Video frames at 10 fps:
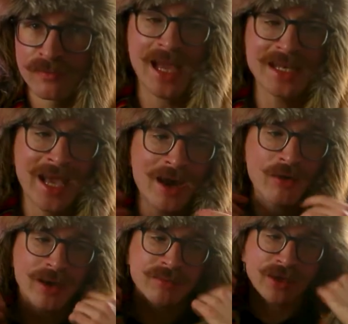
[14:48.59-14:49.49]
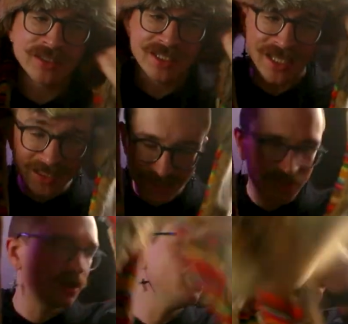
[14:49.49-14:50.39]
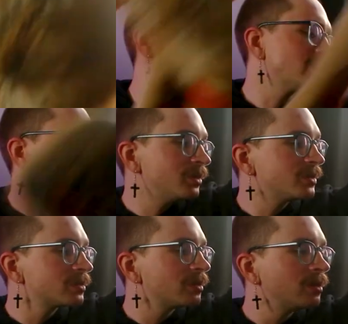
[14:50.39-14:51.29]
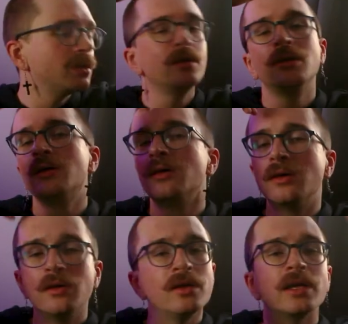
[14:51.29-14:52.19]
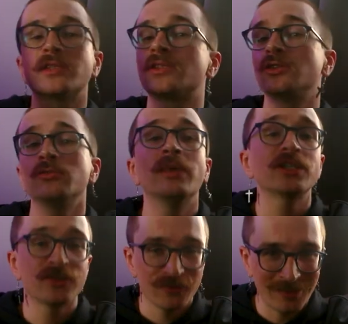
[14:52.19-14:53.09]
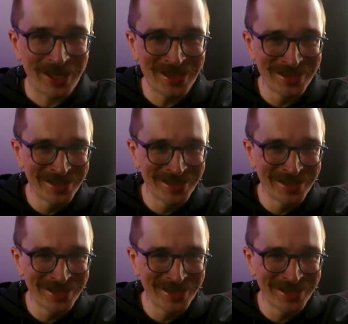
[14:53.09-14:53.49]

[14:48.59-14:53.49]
And now I'm going to take this off because it's too much for me.